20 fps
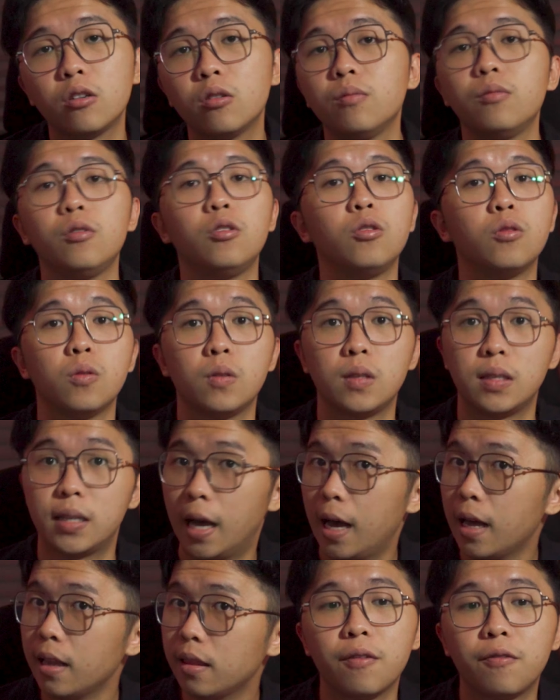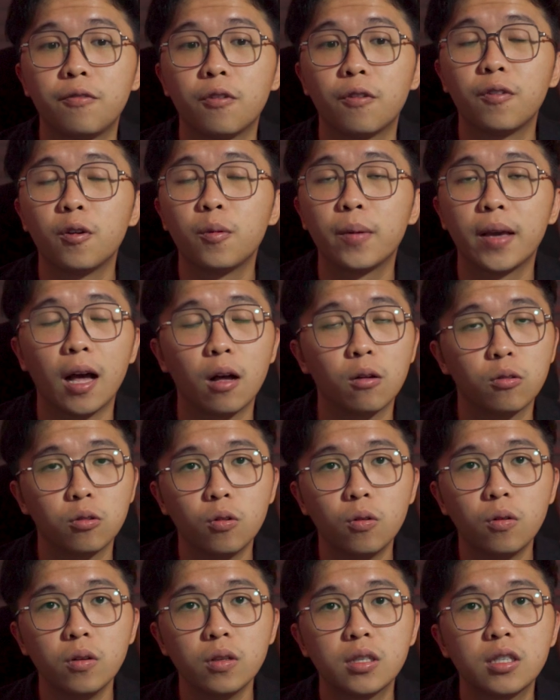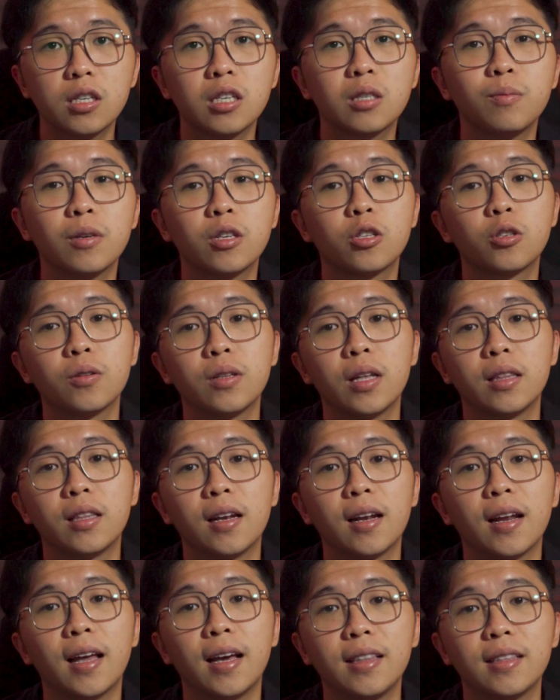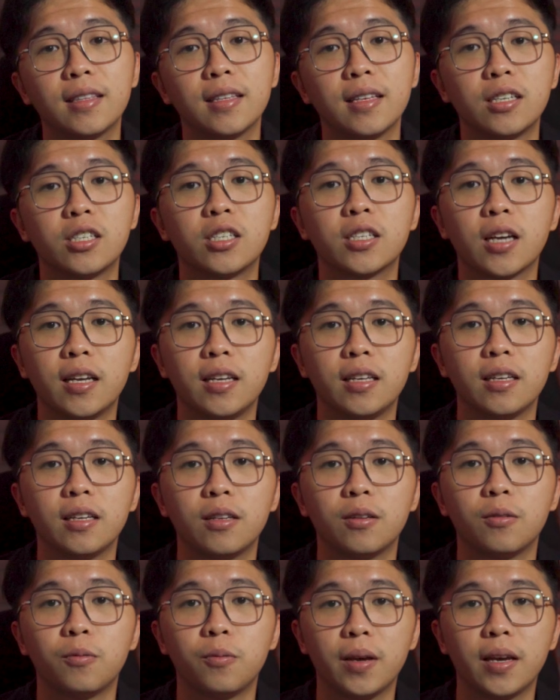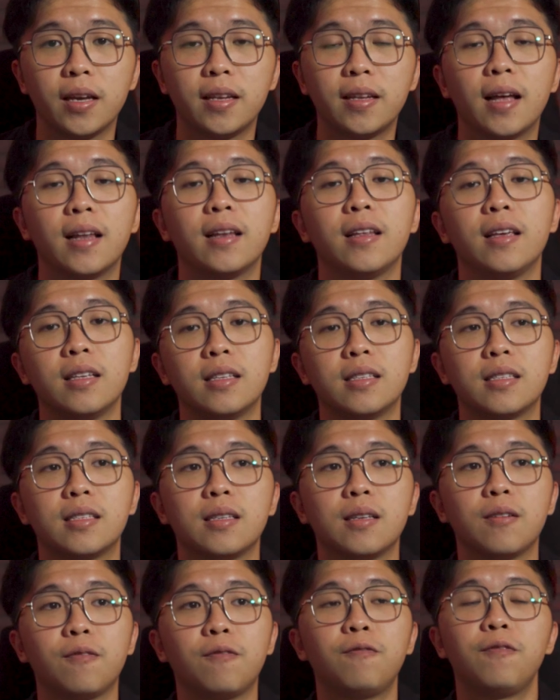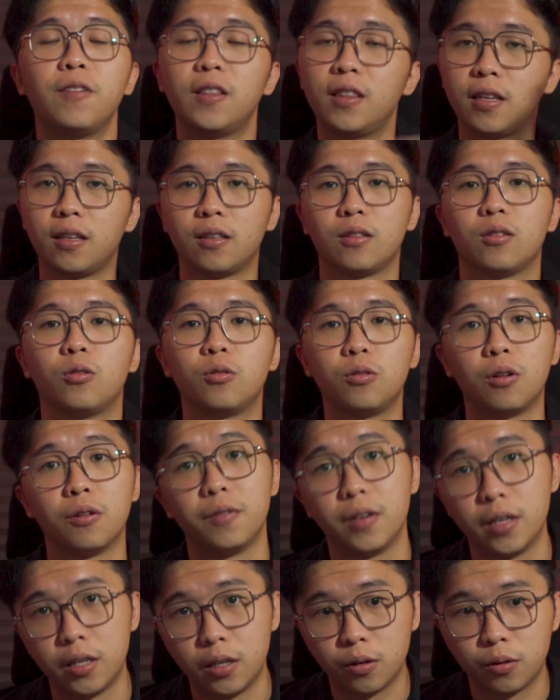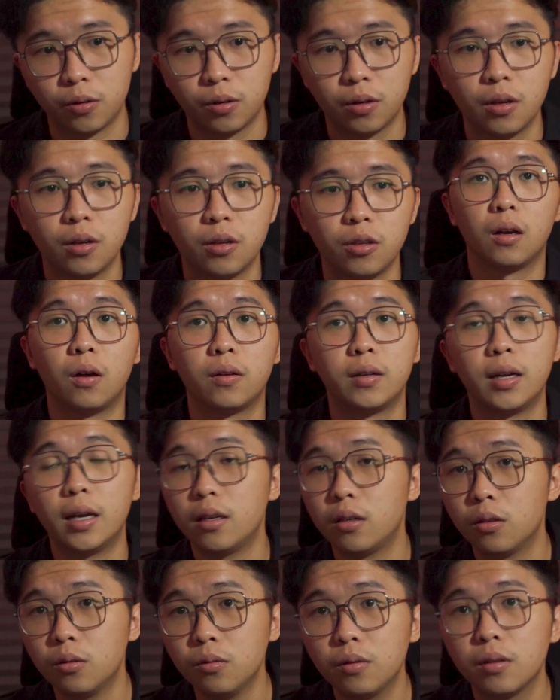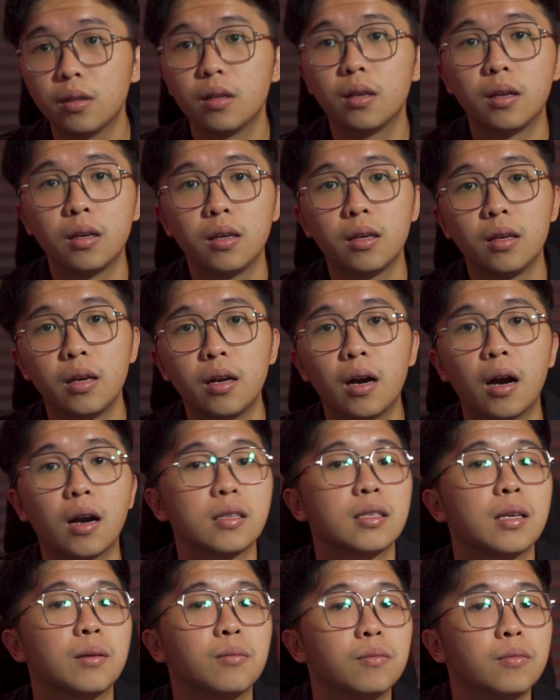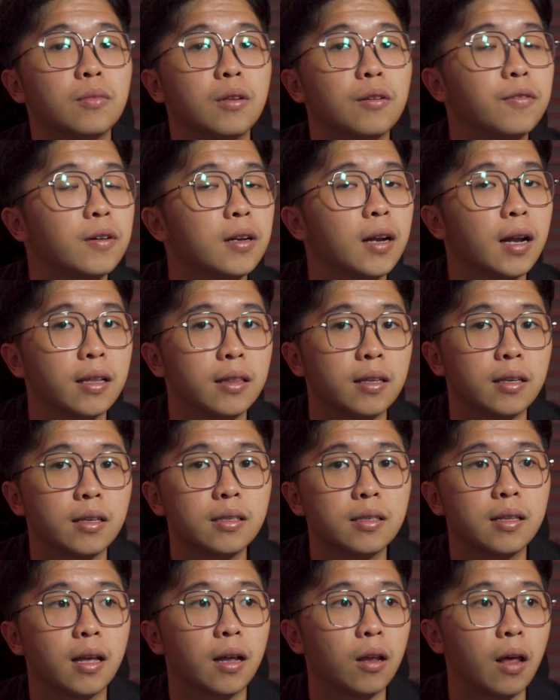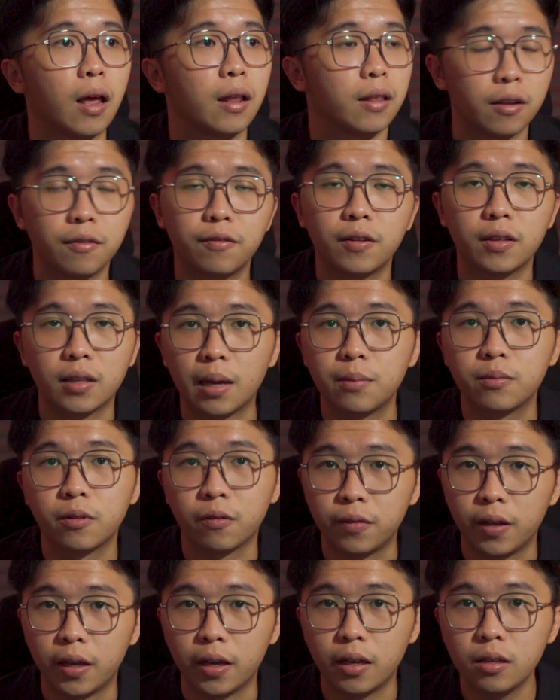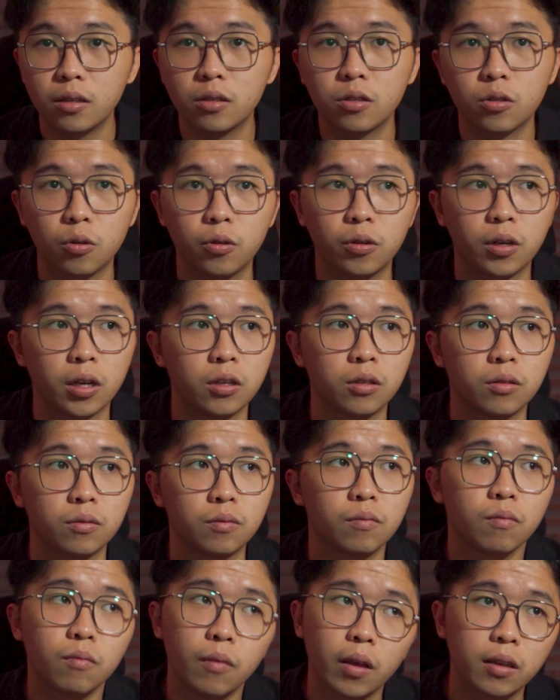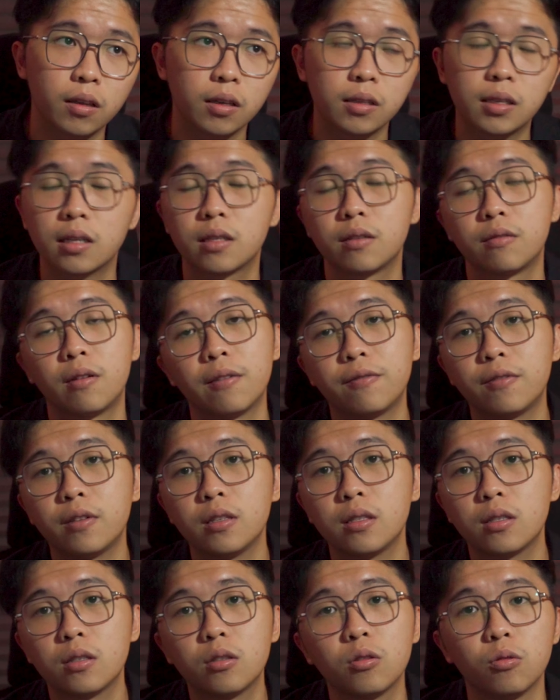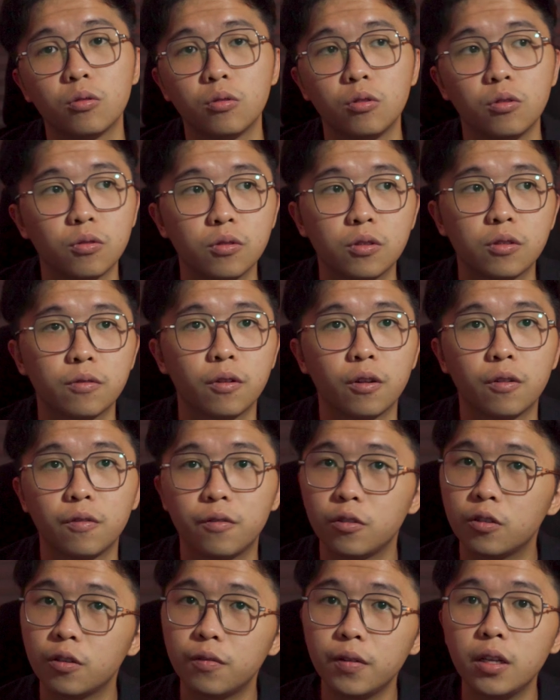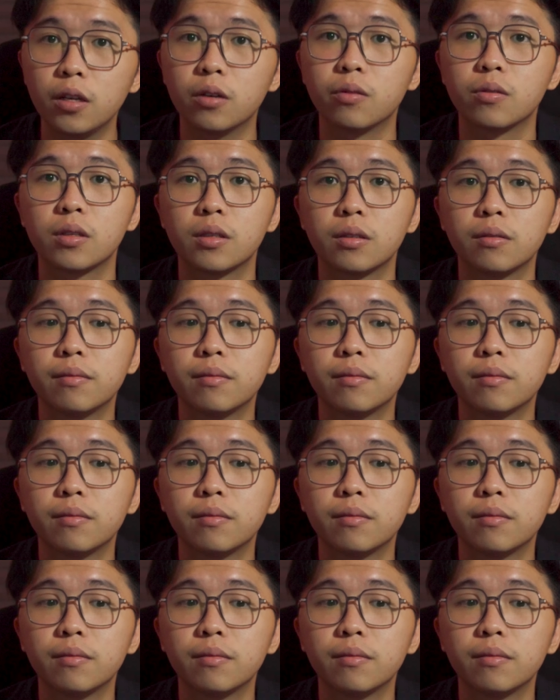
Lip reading: room, use that. If you're filming outdoors, just make sure that the light is shining in a way that is fitting to your video. On that note, here are some different lightings that at different times of day, so you can take this as a reference to use for your future videos.